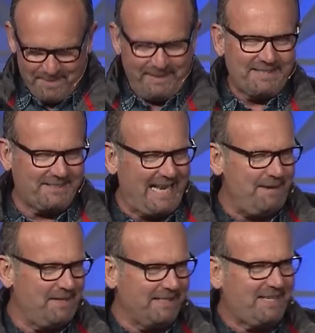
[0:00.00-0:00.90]
Because the
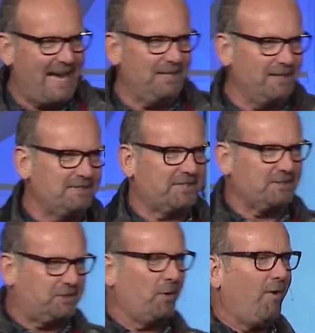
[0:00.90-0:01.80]
name of the title is The
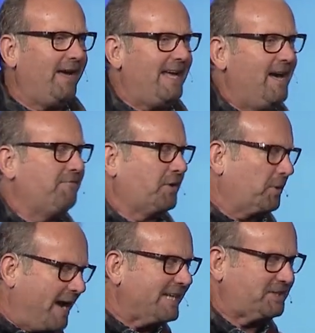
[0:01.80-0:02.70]
Joy of
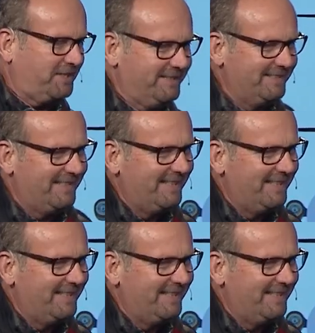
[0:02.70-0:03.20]
Correction